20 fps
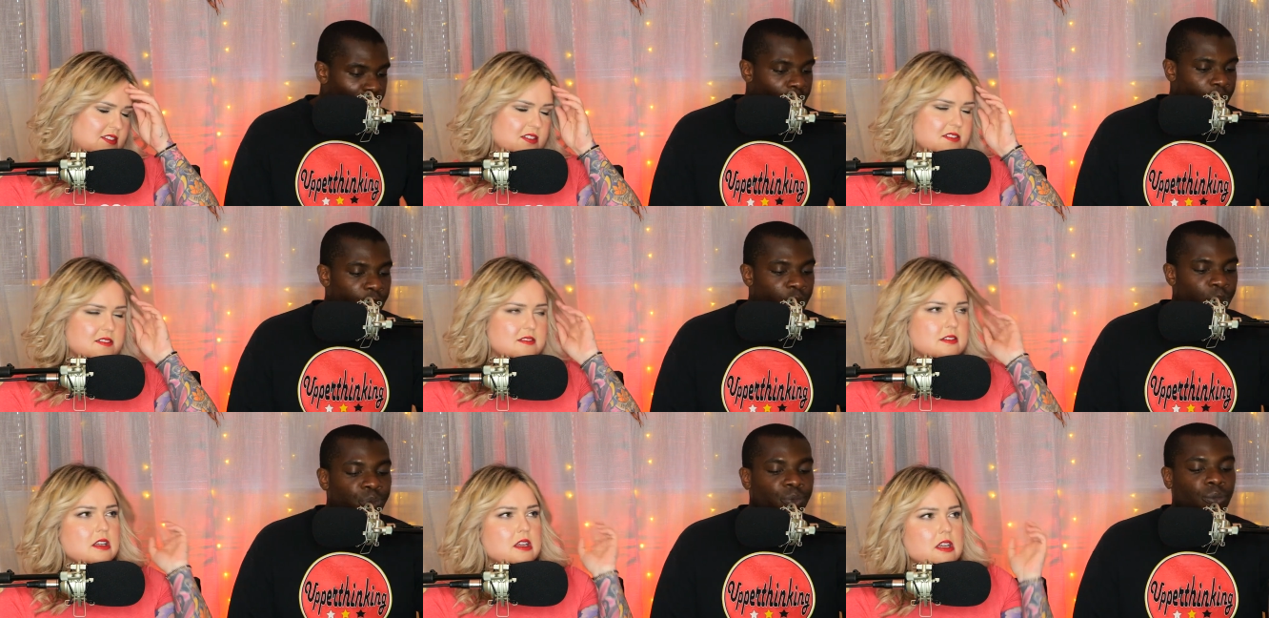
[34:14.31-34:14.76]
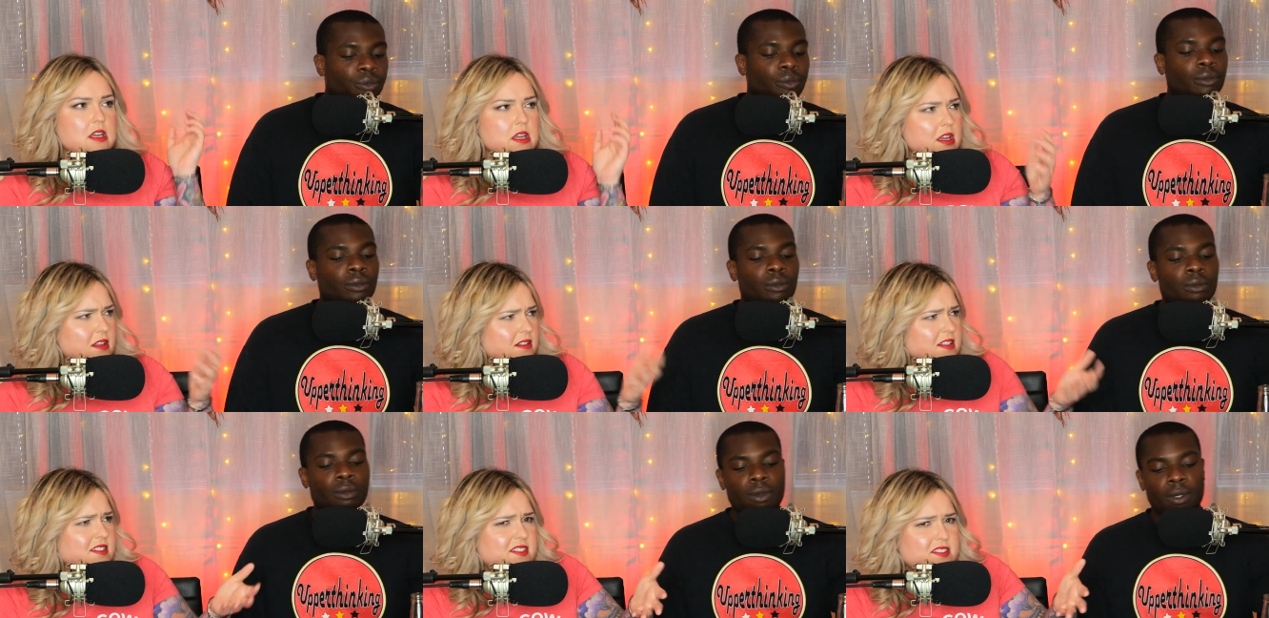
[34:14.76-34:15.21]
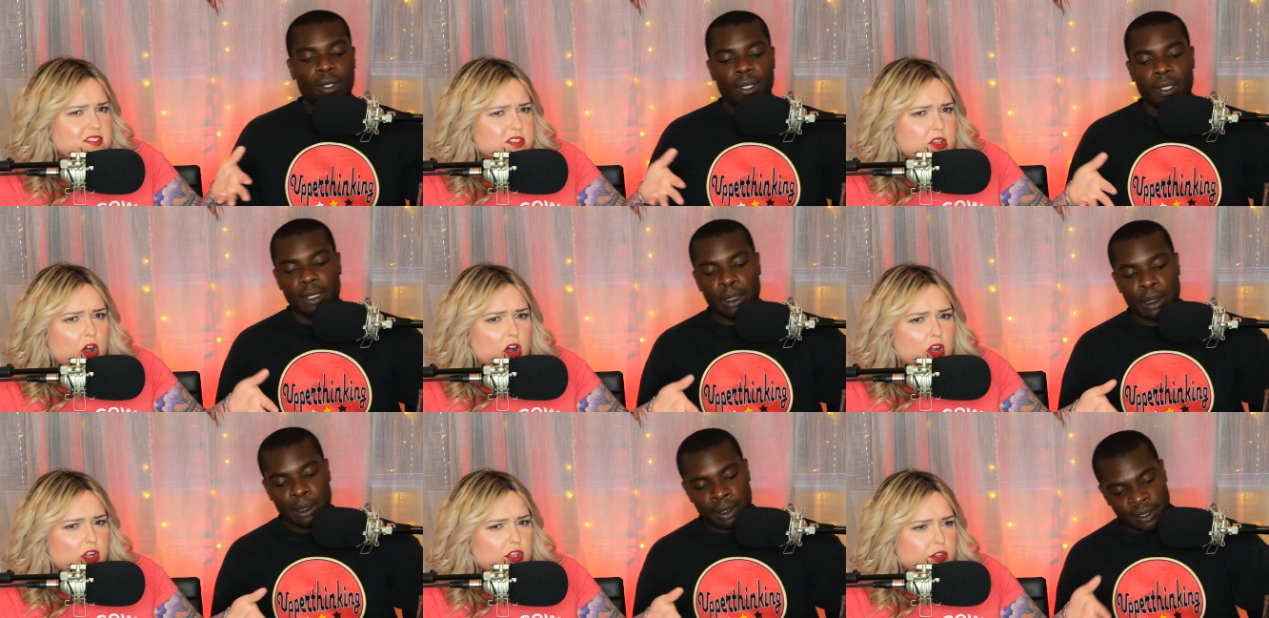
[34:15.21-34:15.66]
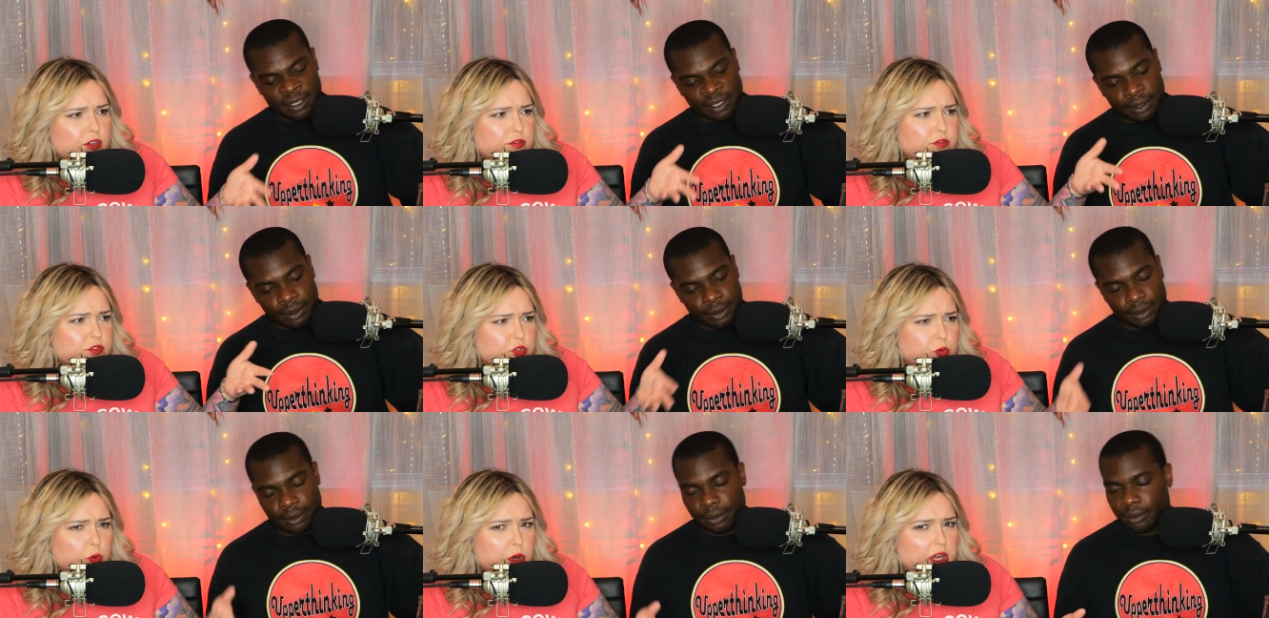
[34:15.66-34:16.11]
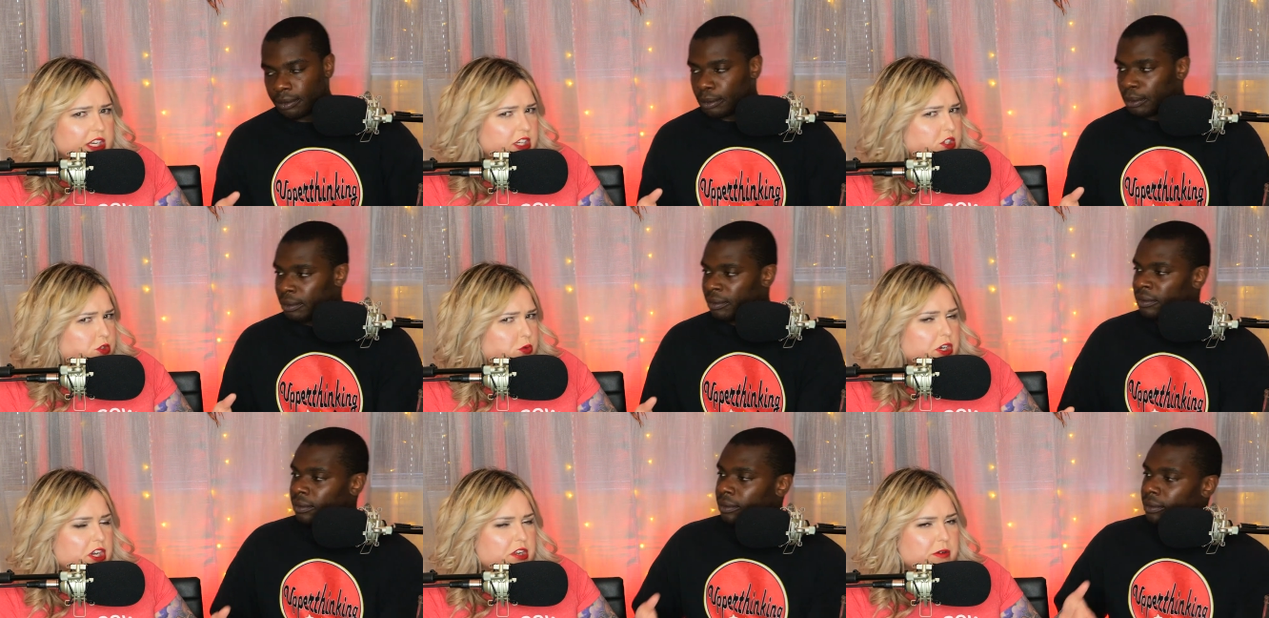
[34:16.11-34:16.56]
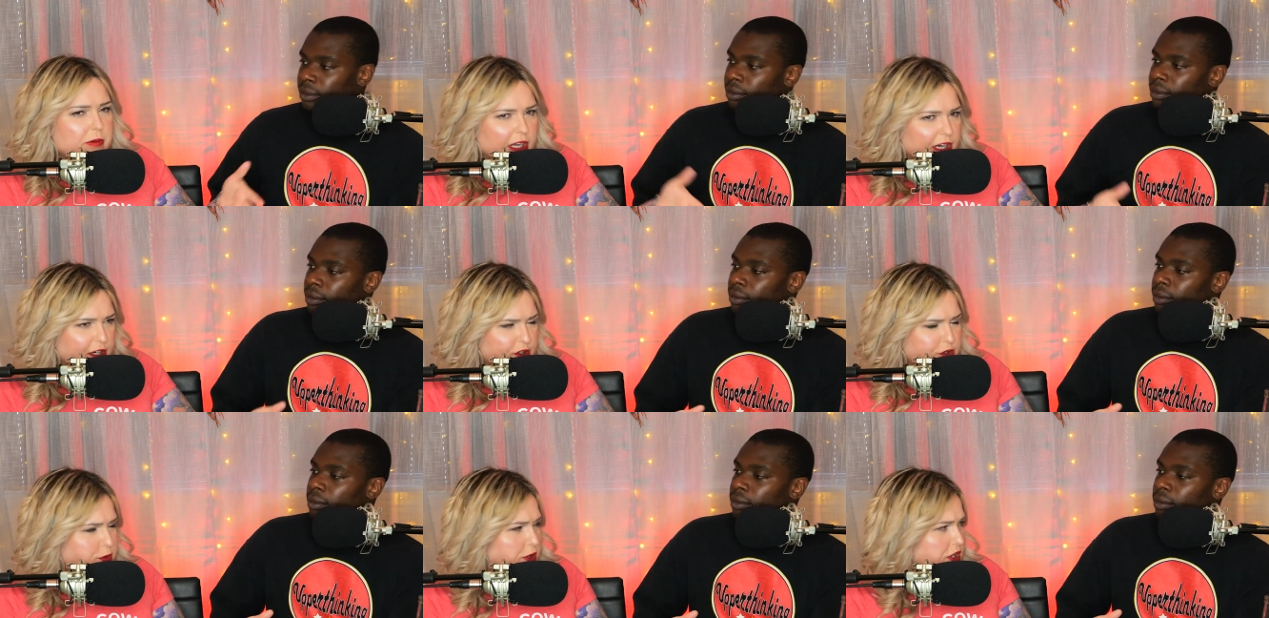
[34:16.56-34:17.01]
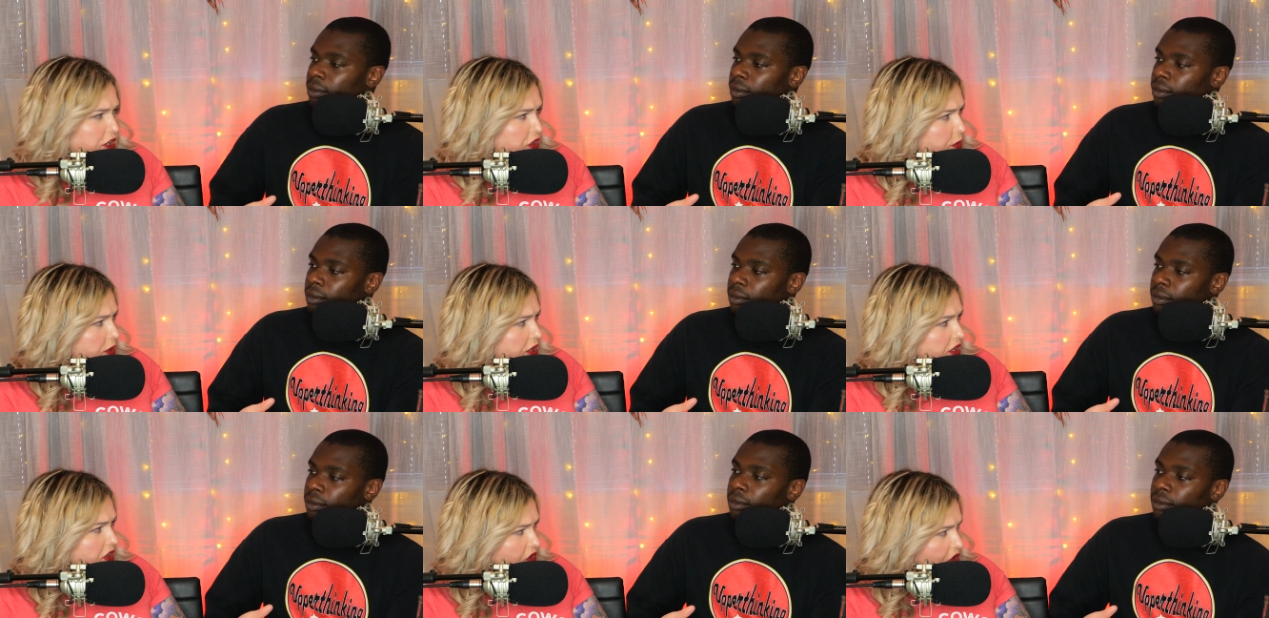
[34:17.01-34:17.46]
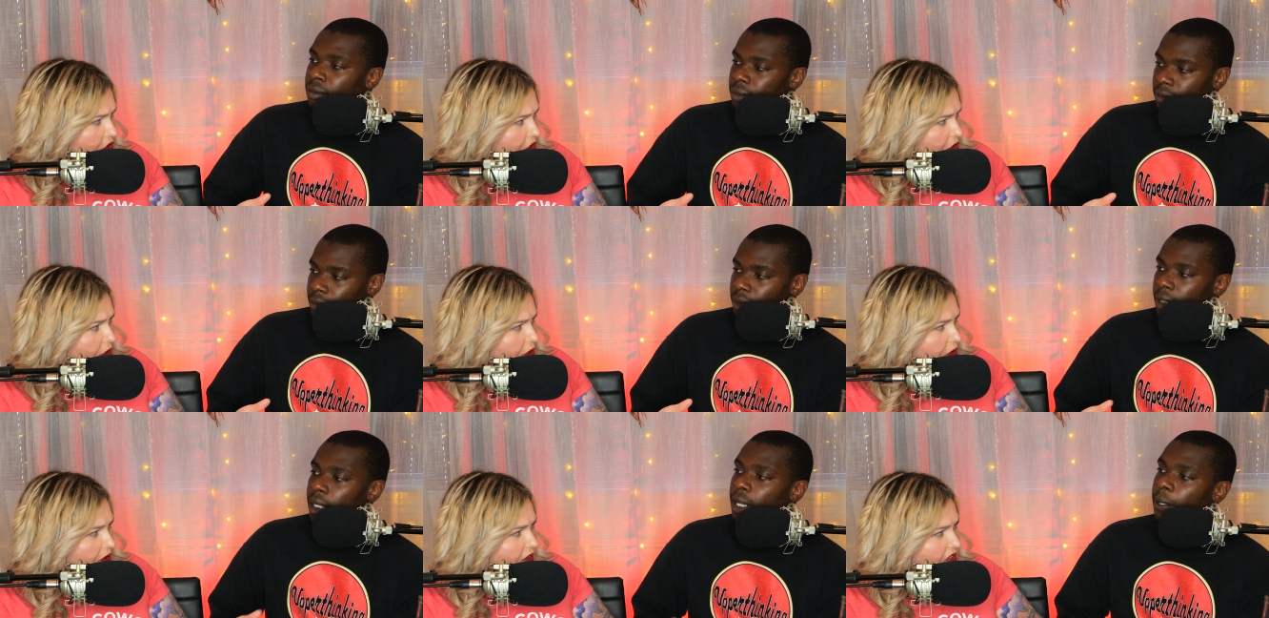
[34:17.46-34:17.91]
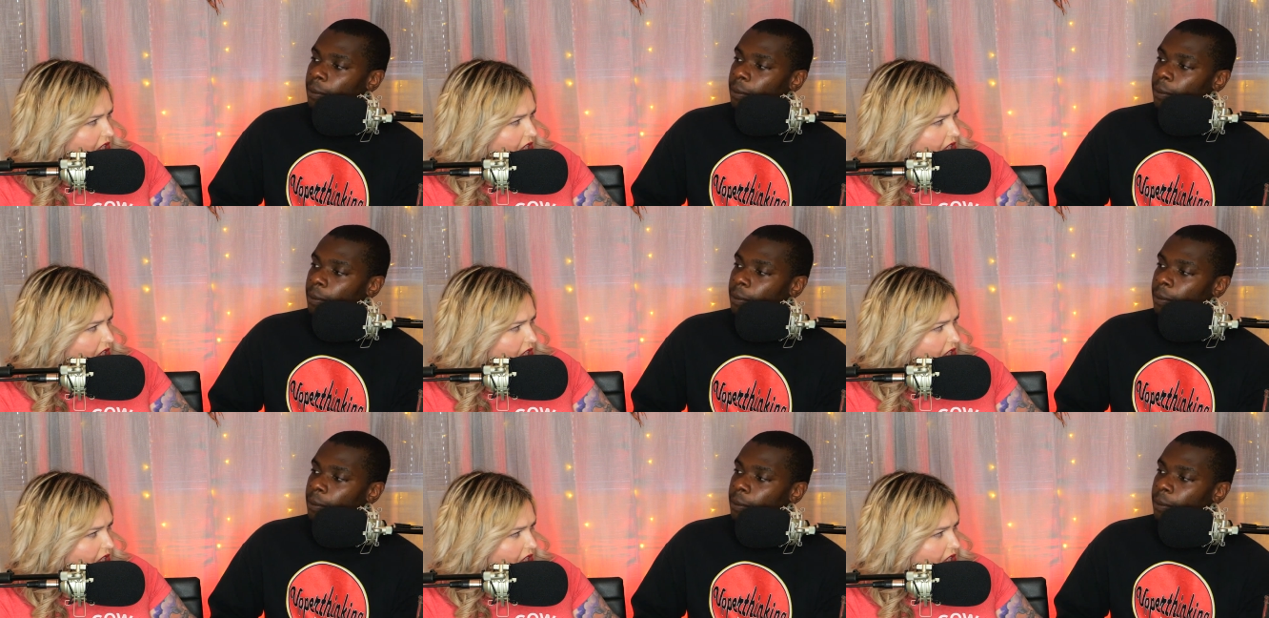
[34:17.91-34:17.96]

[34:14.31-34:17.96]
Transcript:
Speaker 1: is this is all of 2021 and 2022 yep.